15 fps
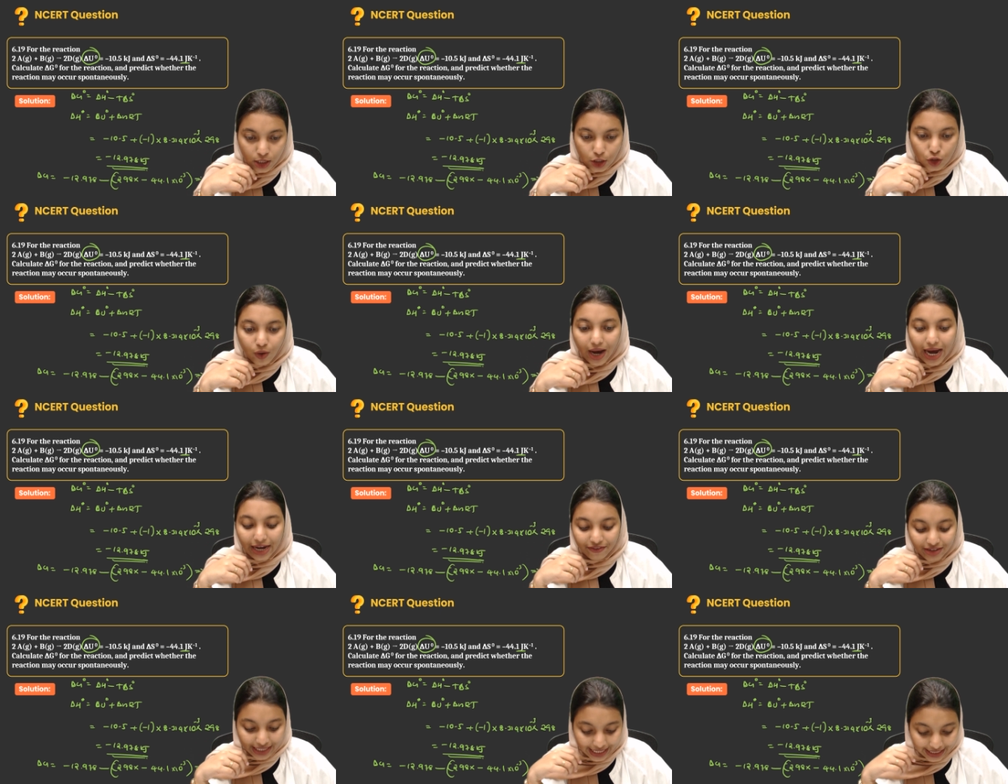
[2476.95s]
So
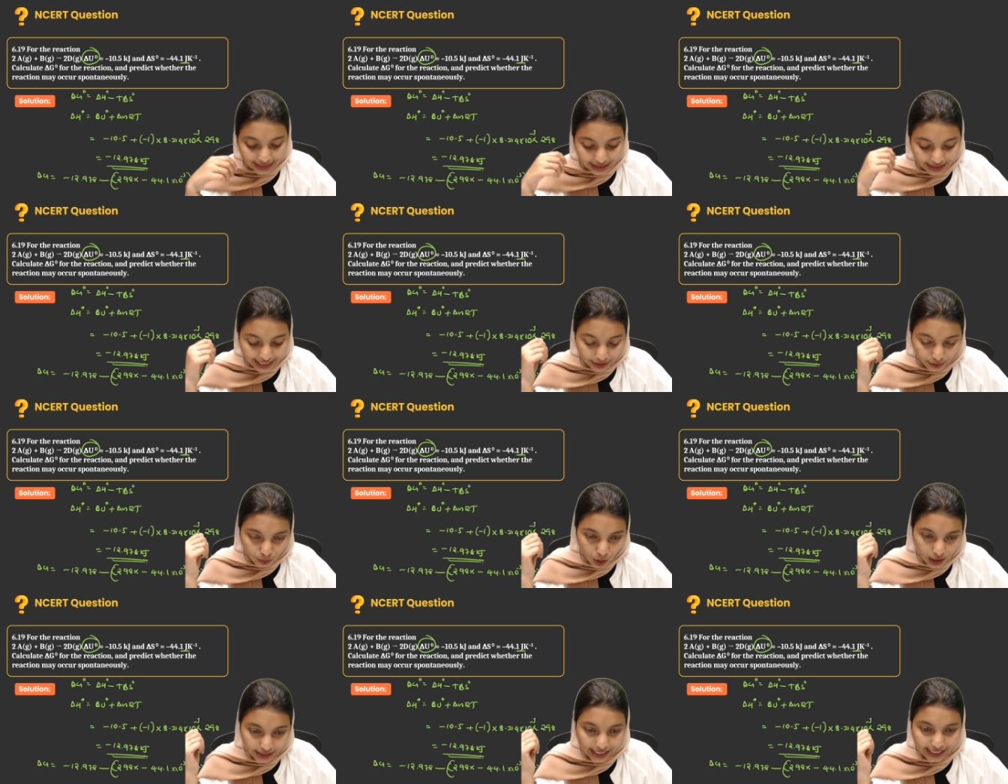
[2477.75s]
I will get it like
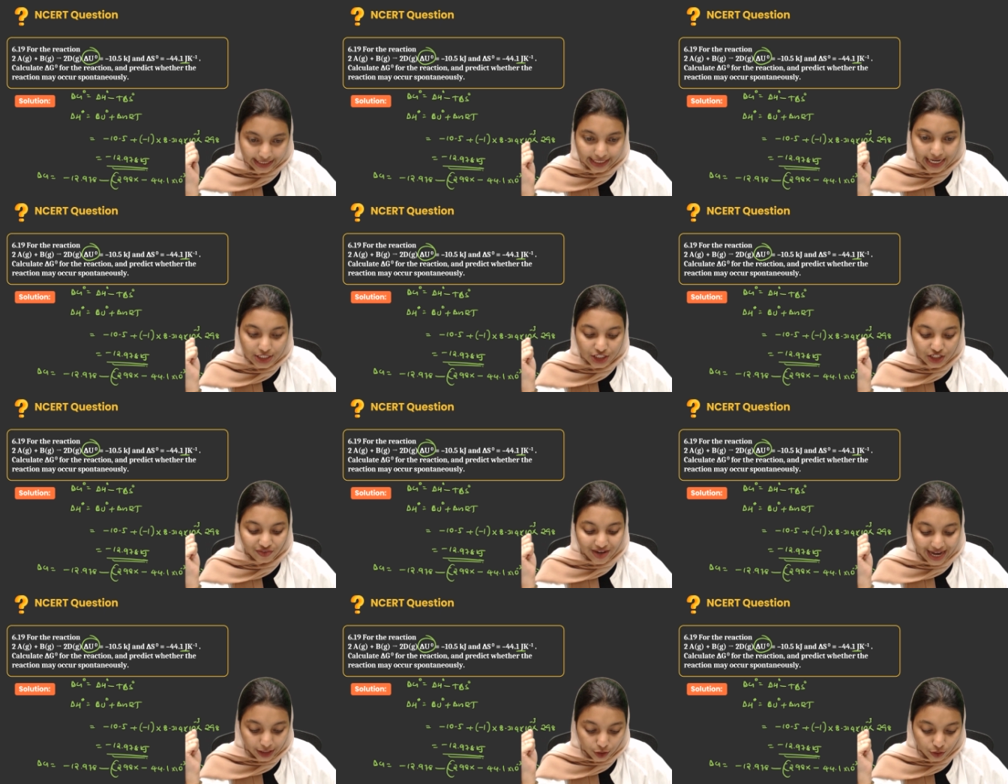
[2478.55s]
what? Delta G
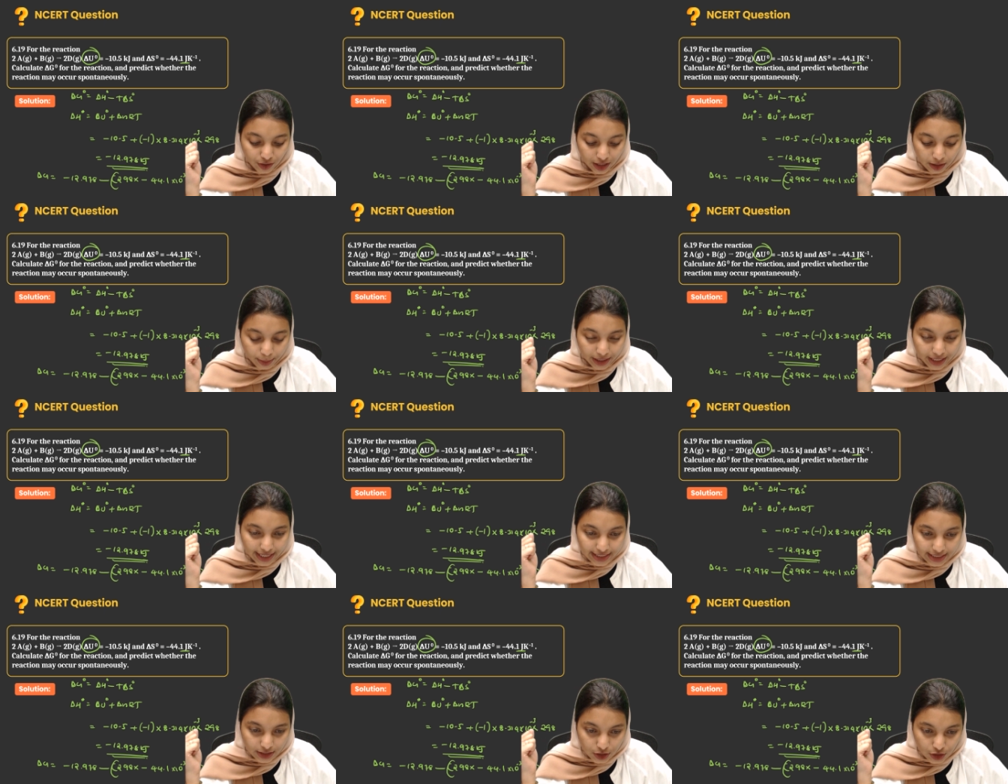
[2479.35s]
value, I will be
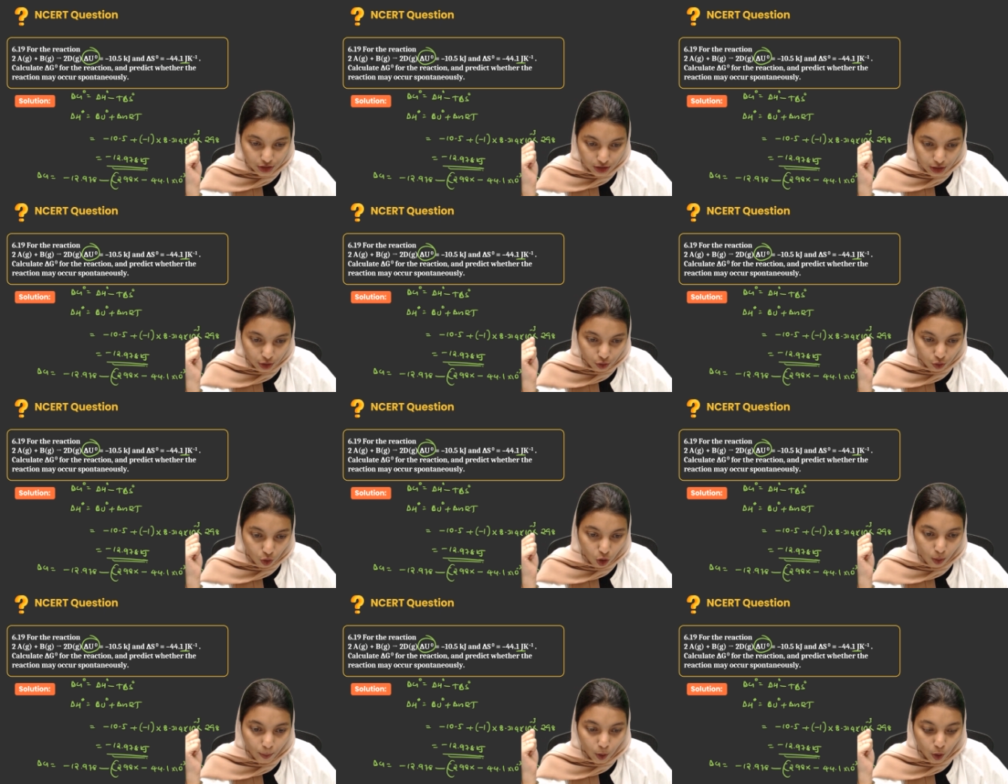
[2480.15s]
getting
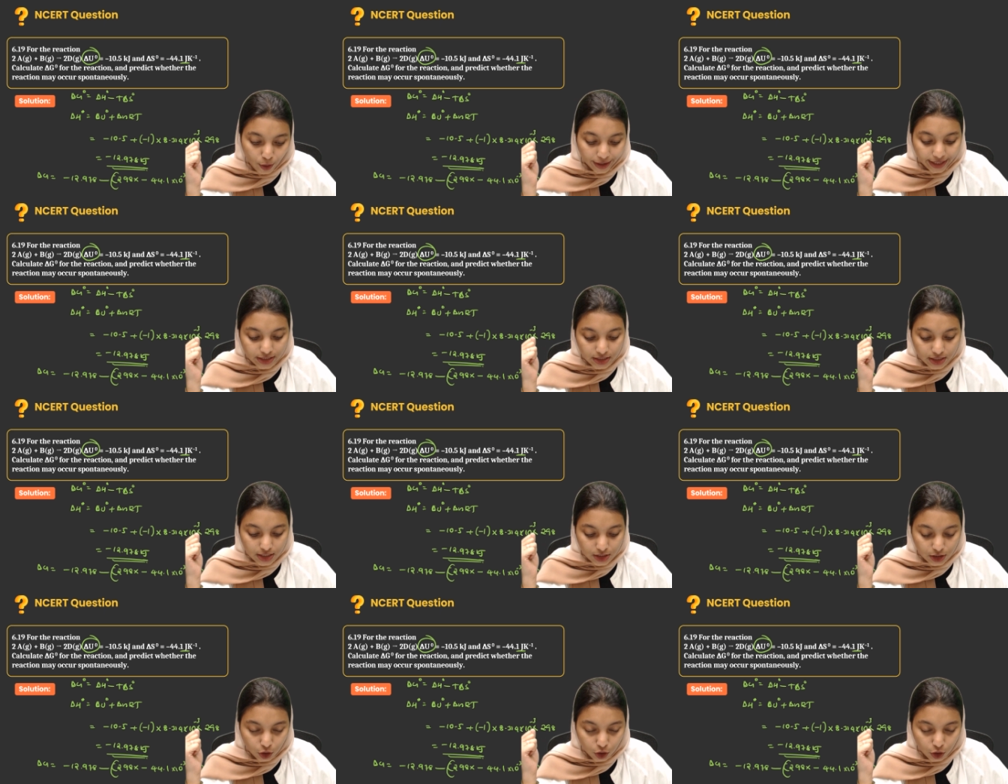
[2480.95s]
0.164